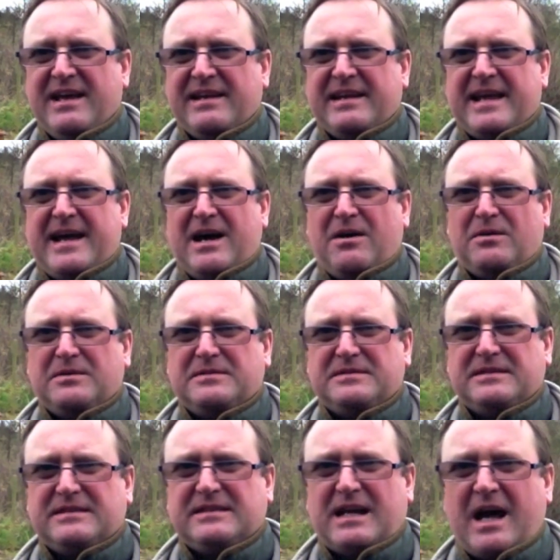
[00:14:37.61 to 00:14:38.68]
Now,
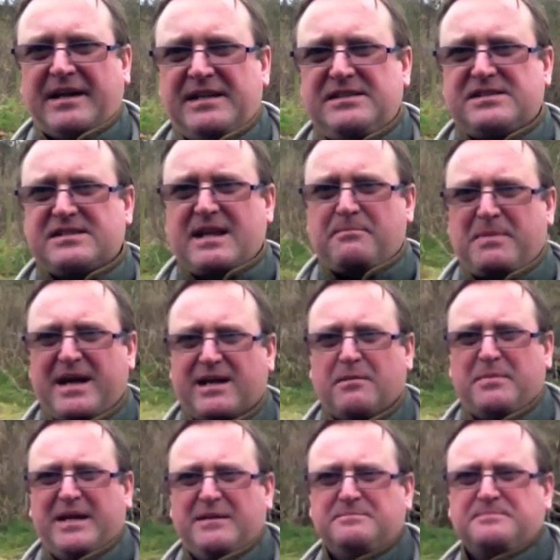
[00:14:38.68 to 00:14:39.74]
I need to step back a
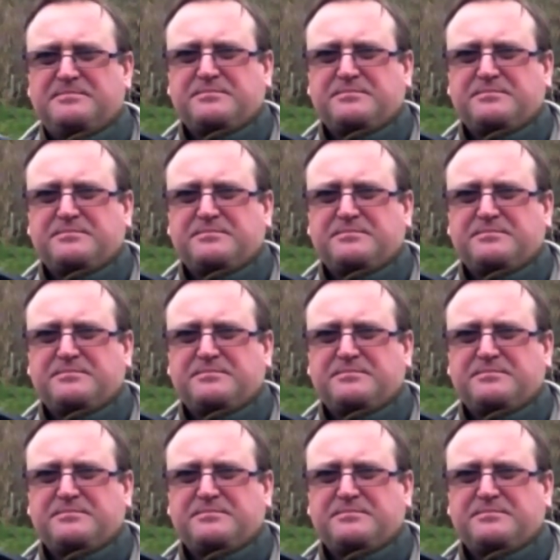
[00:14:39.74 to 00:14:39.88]
bit.